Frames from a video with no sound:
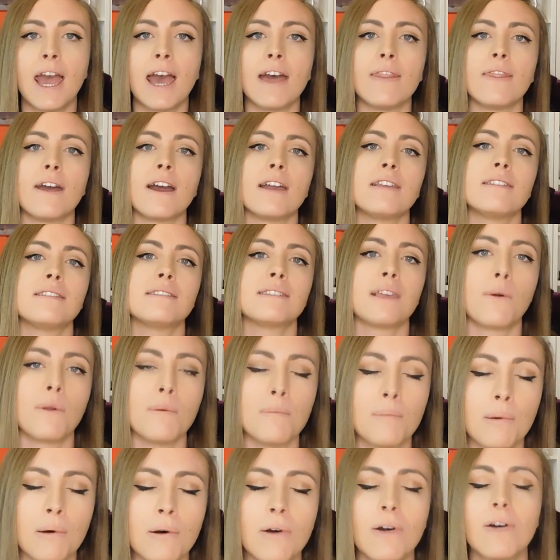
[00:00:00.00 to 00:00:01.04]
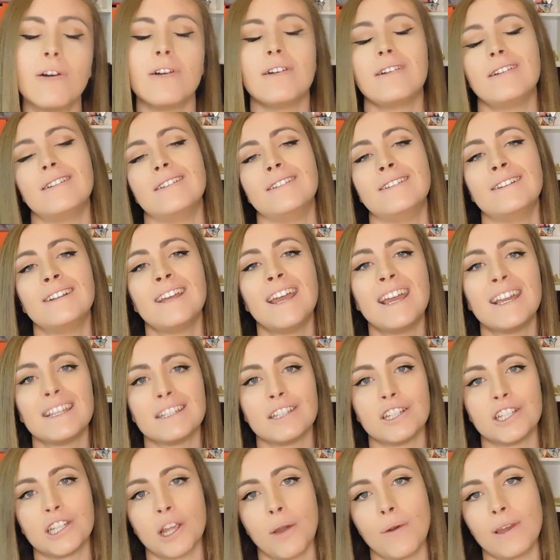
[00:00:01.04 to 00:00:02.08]
And that is so important
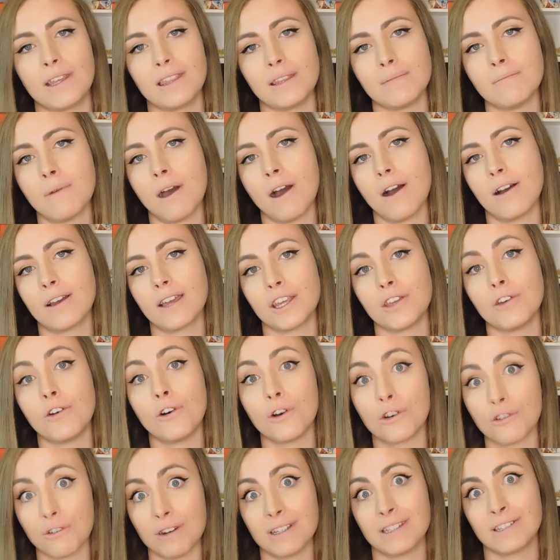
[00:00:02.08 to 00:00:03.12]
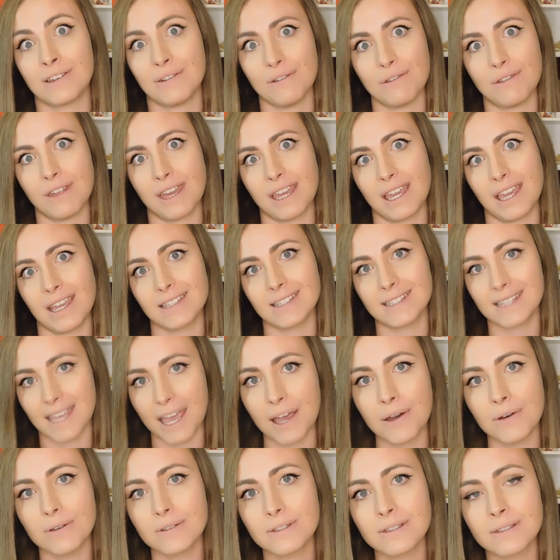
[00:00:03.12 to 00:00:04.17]
to showing the marker your critical thinking
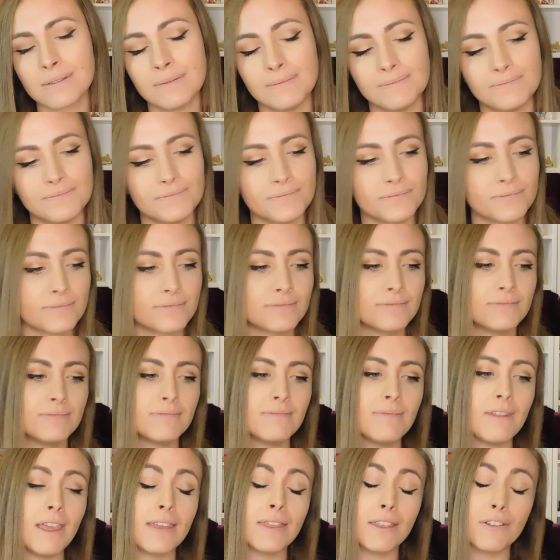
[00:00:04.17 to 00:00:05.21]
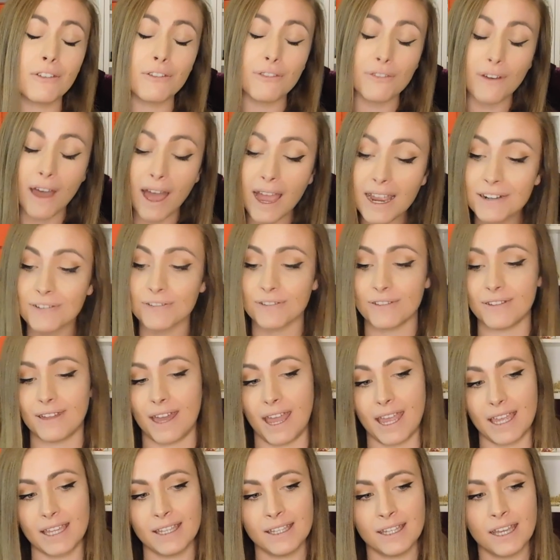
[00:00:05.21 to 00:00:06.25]
skills. The final
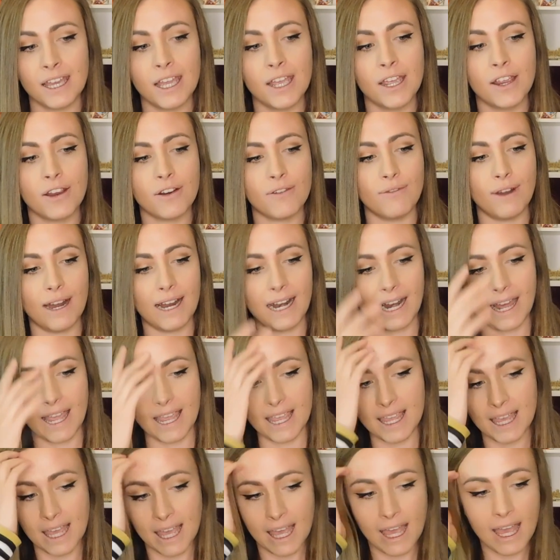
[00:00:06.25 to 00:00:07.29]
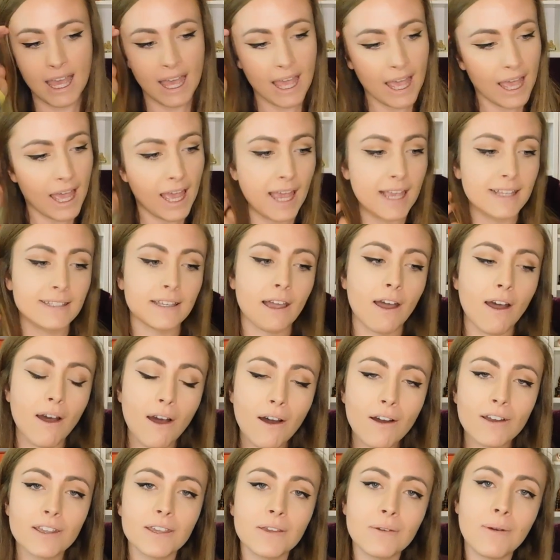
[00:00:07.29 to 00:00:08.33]
thing, really, is
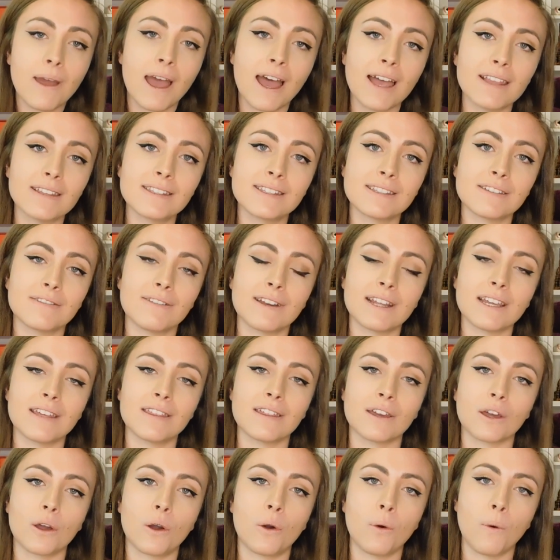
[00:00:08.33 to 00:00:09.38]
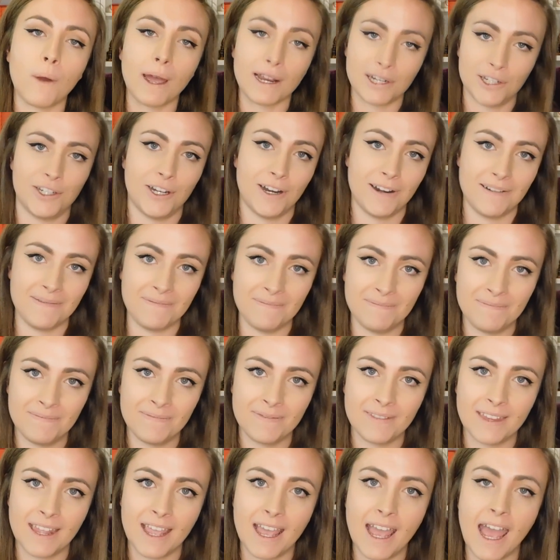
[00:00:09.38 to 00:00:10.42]
are you answering the question?
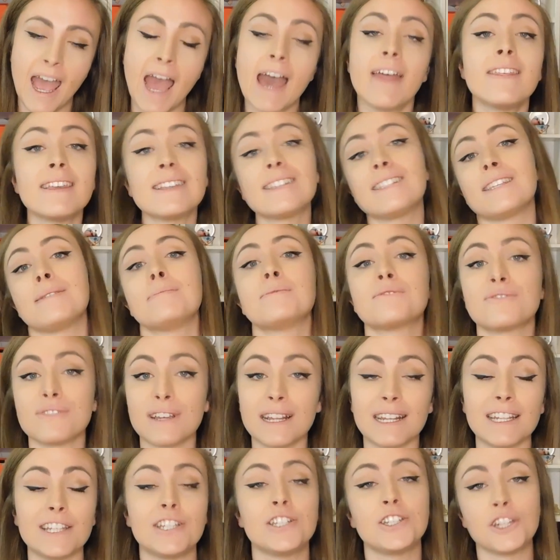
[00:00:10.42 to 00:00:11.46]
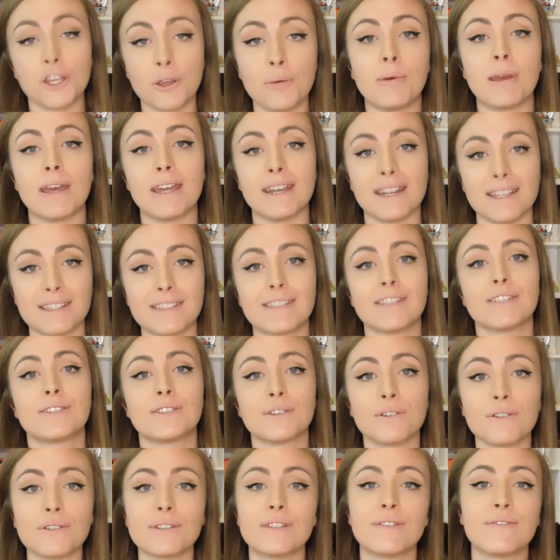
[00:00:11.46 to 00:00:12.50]
And this seems really stupid. It's the
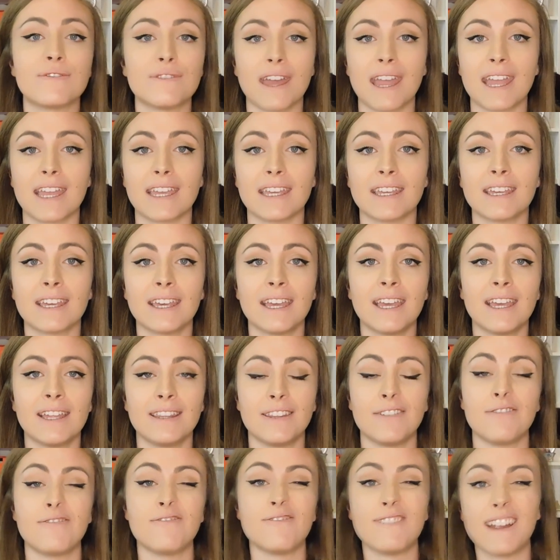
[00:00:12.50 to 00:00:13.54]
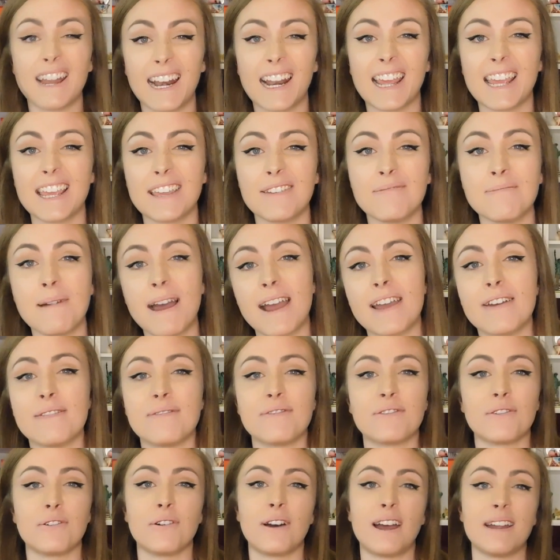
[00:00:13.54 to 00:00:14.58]
sort of thing that really you might have
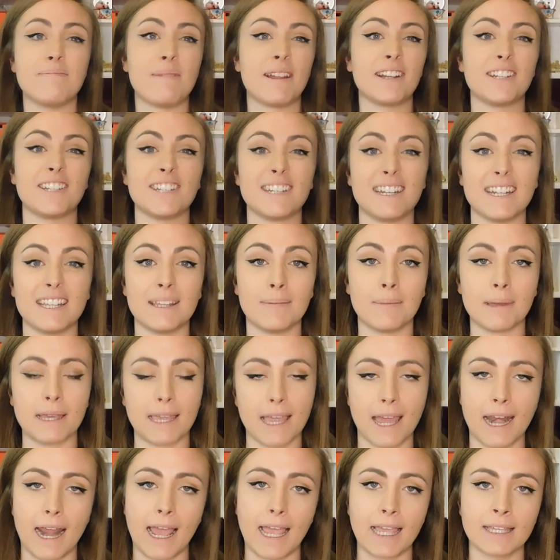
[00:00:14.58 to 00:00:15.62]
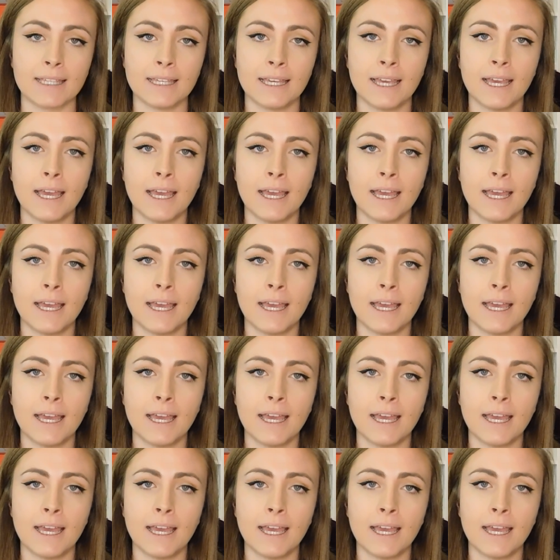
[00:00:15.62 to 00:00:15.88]
thought I'd mention at the beginning.